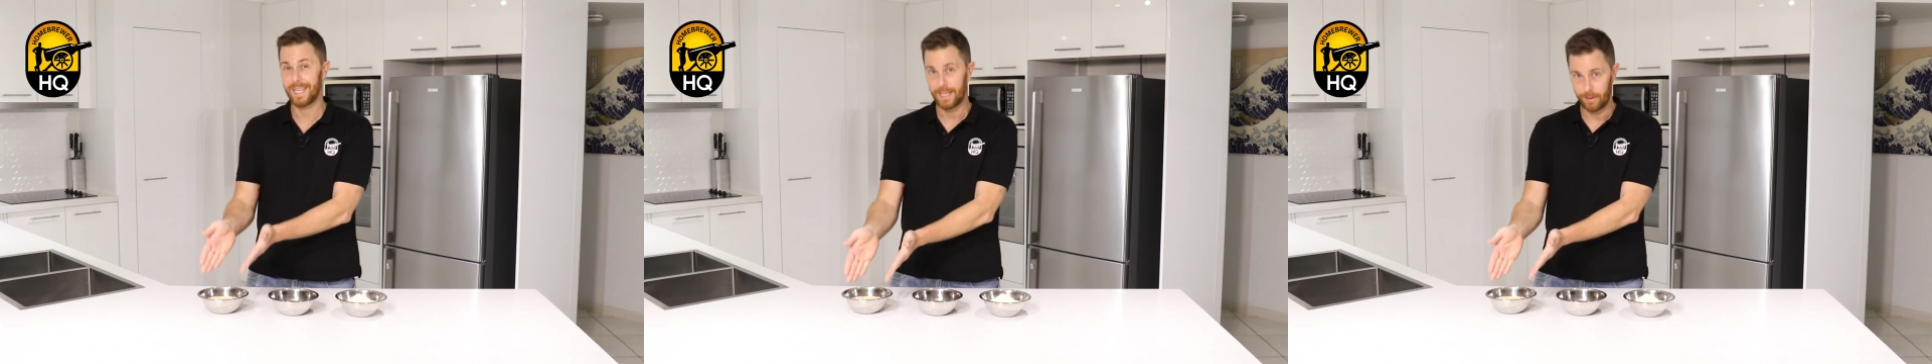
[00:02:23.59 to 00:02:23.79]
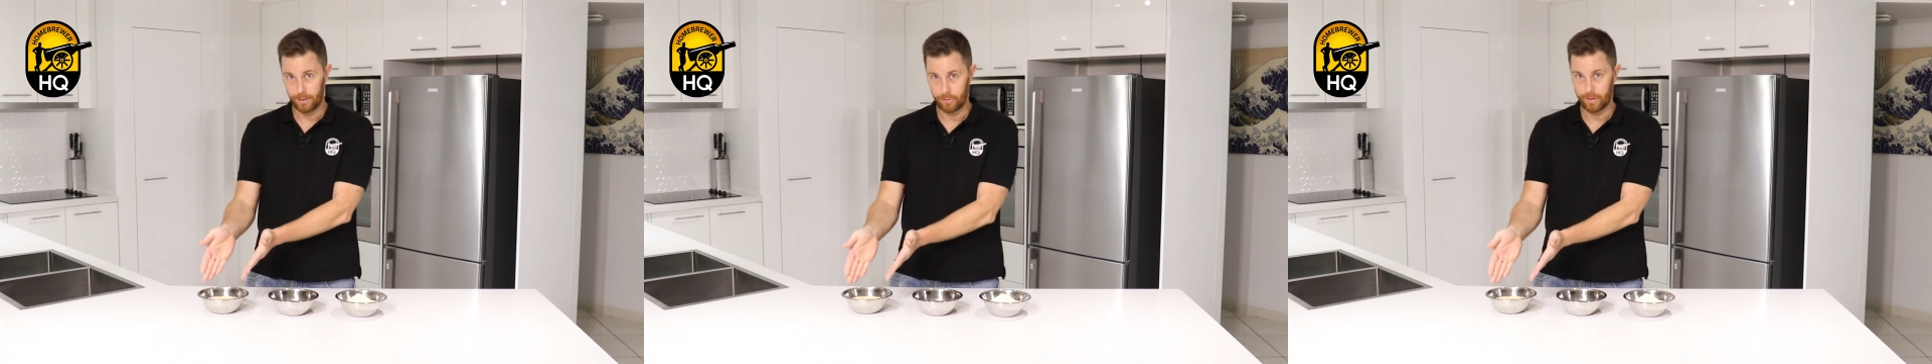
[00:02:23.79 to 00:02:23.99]

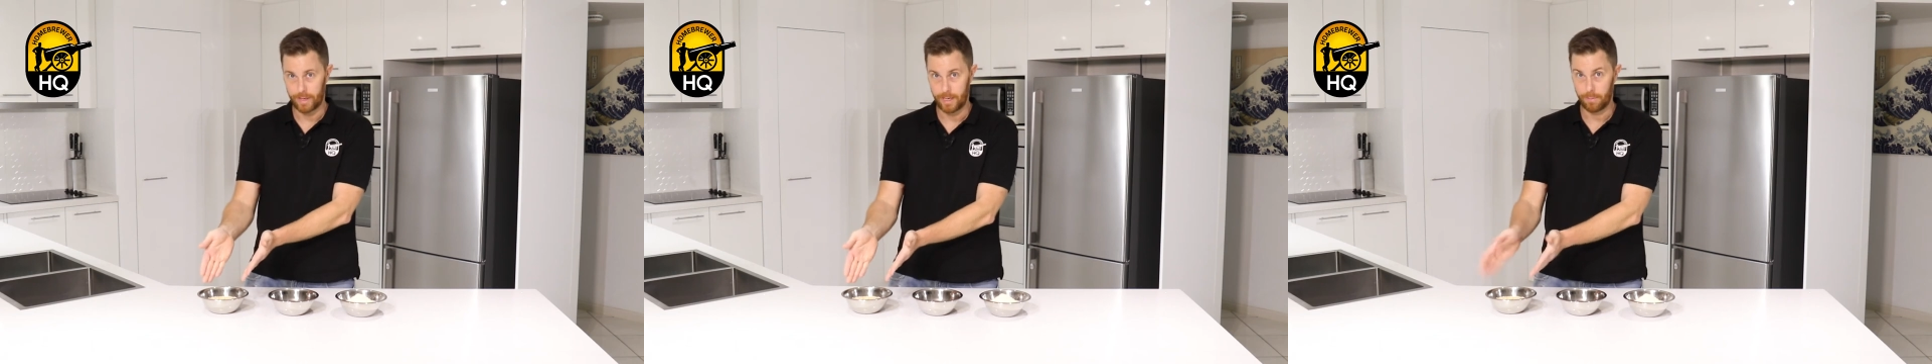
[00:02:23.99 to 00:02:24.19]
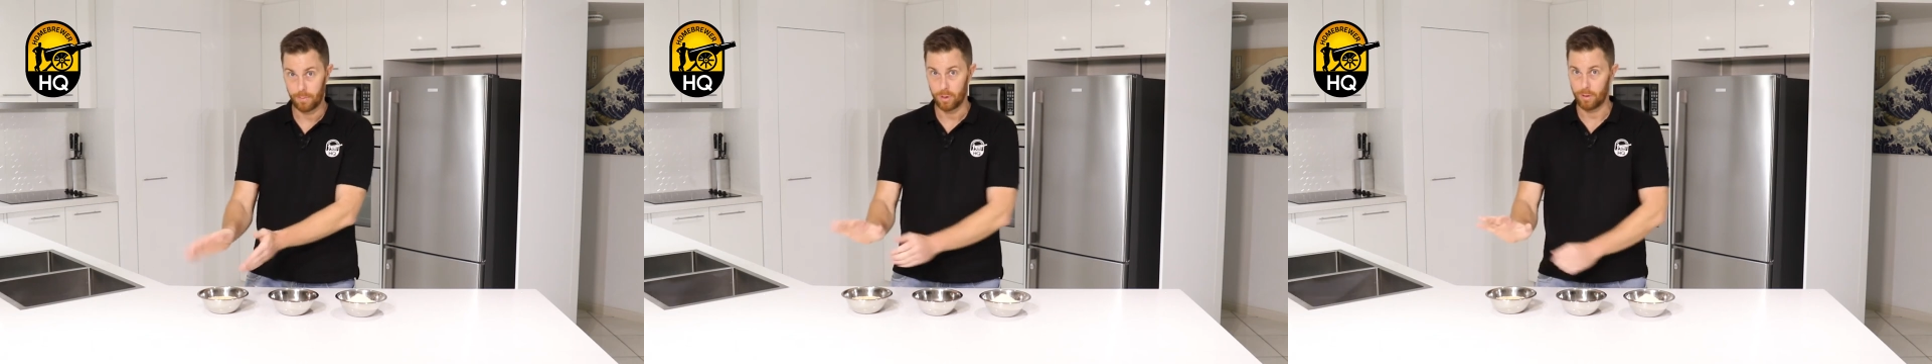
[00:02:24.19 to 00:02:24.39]

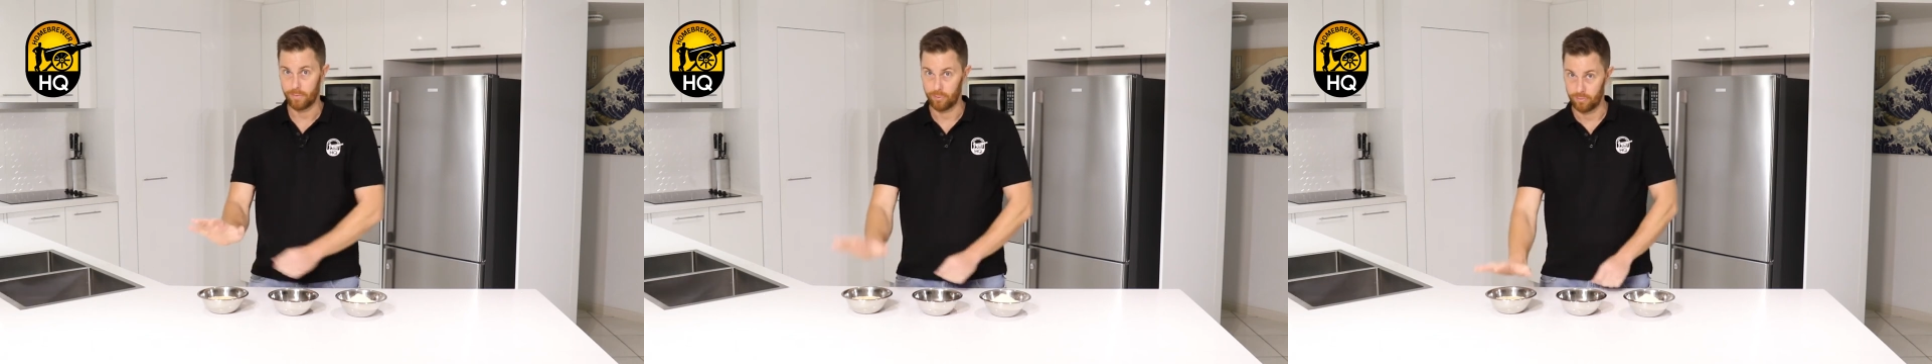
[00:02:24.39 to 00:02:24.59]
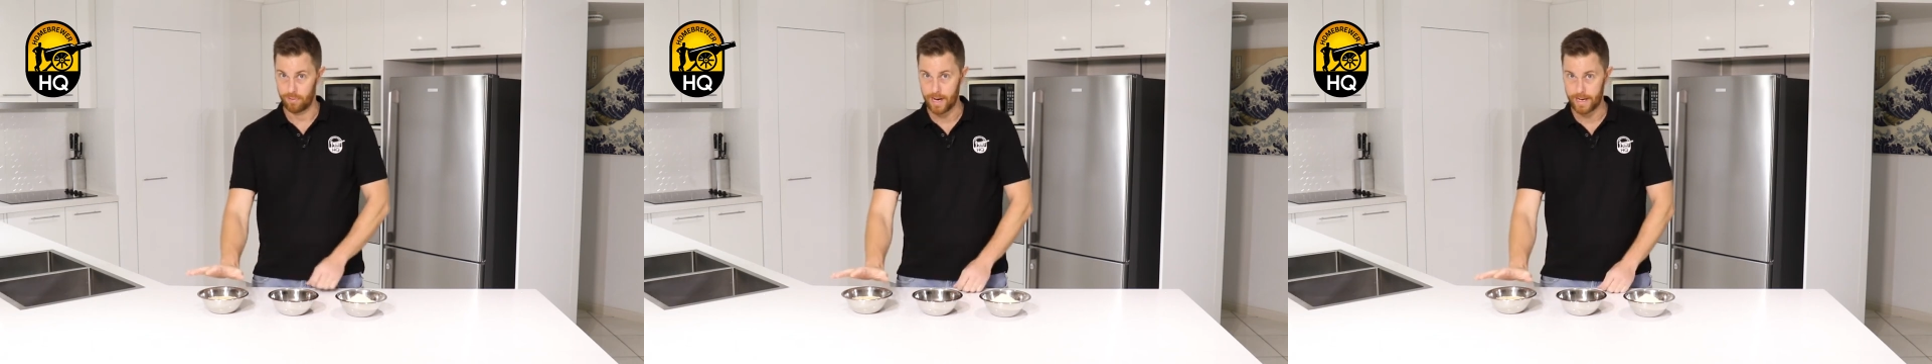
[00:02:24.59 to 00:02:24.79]
kilogram
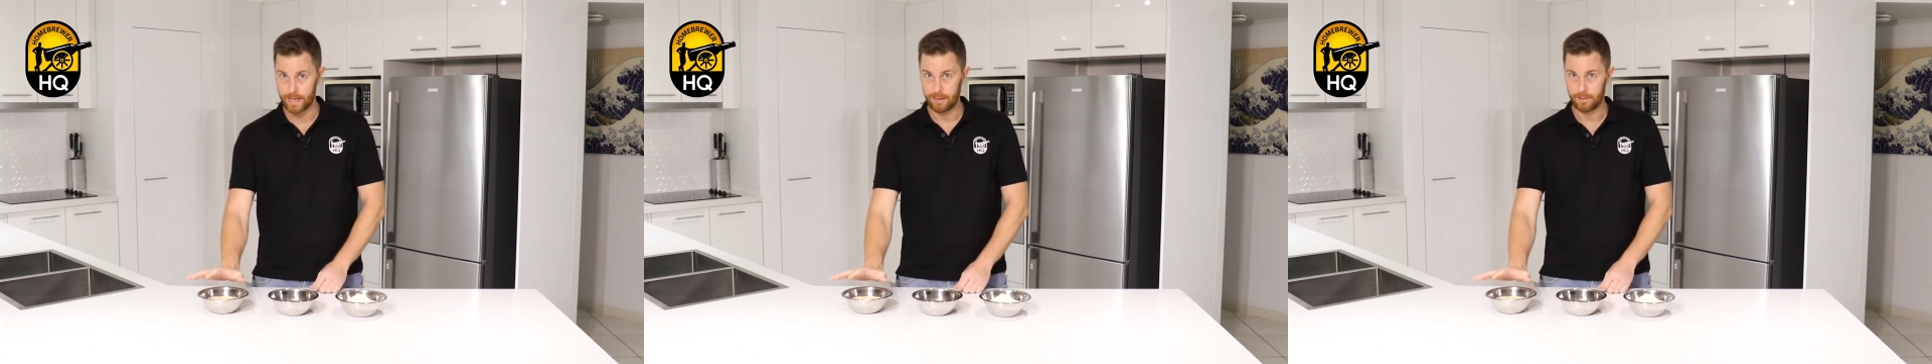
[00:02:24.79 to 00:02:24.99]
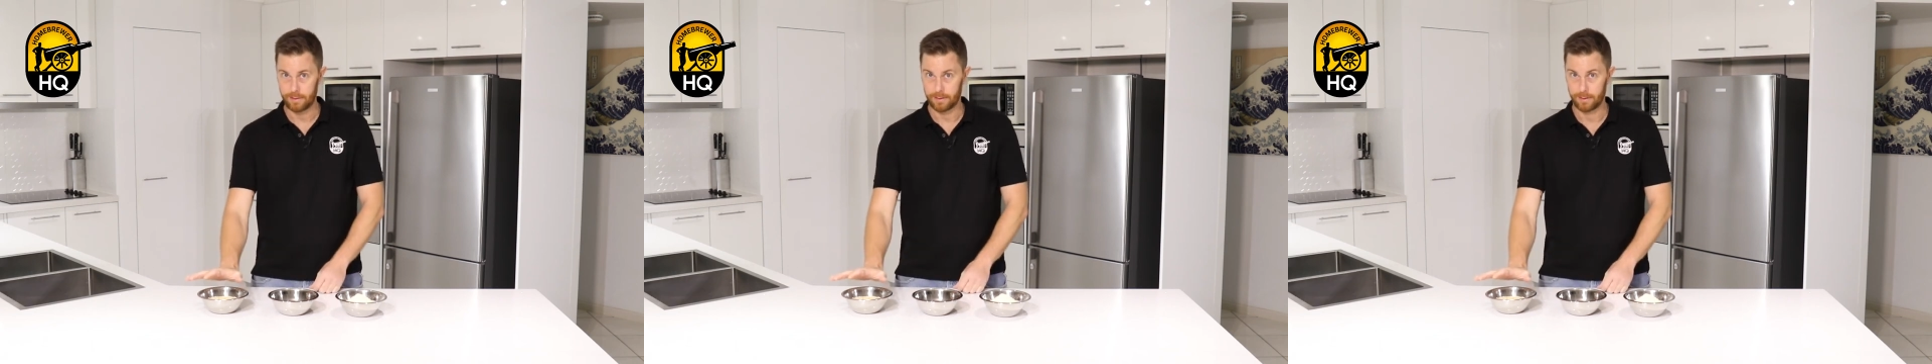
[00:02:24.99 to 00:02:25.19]
of
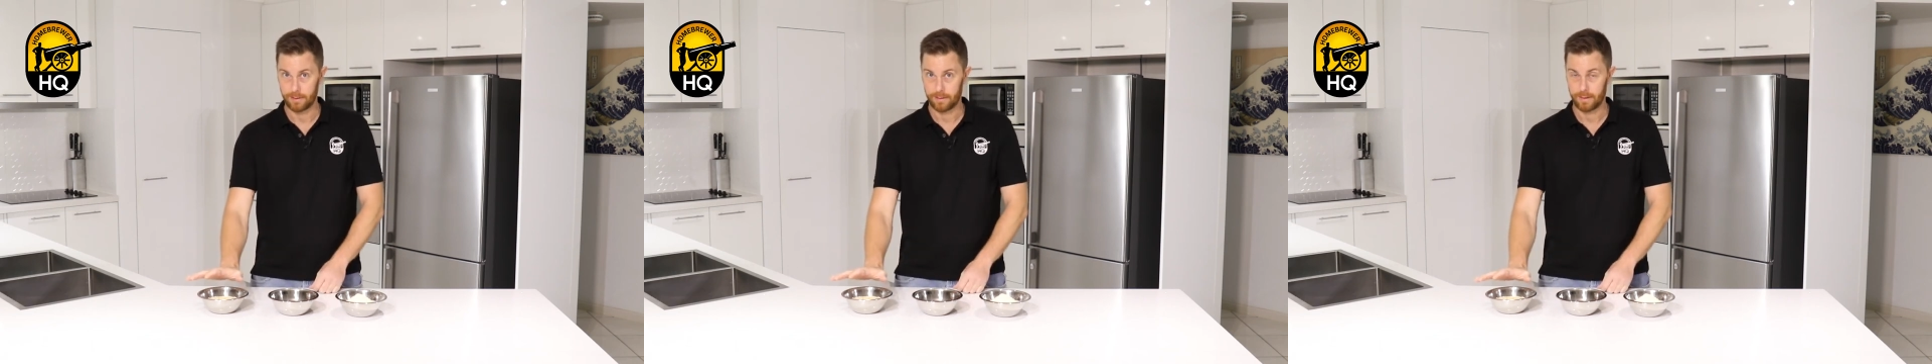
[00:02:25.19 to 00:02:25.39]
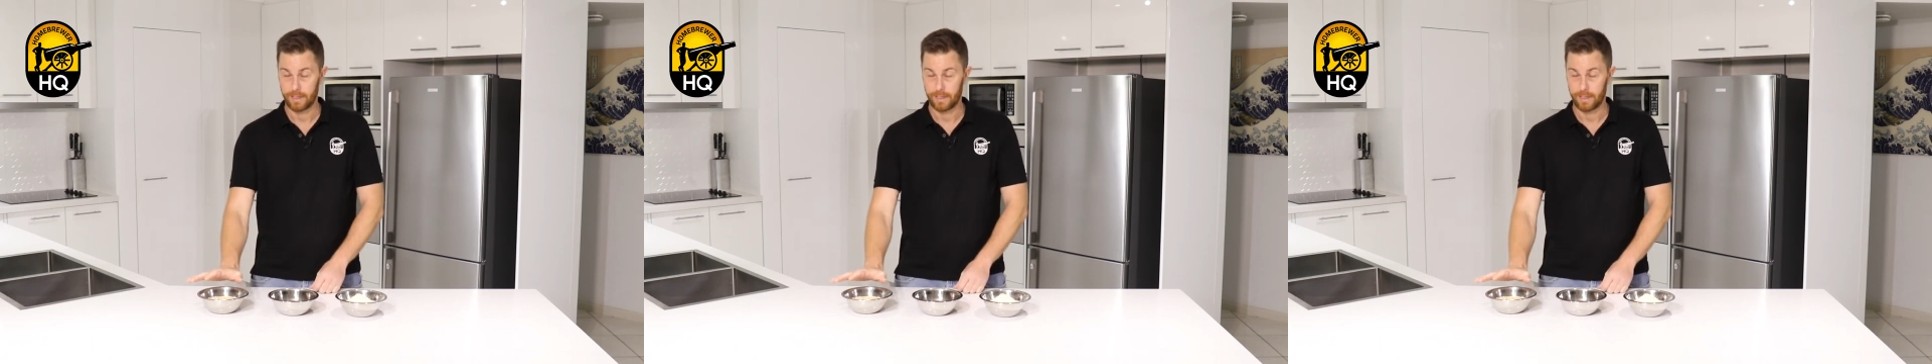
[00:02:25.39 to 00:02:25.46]
grains,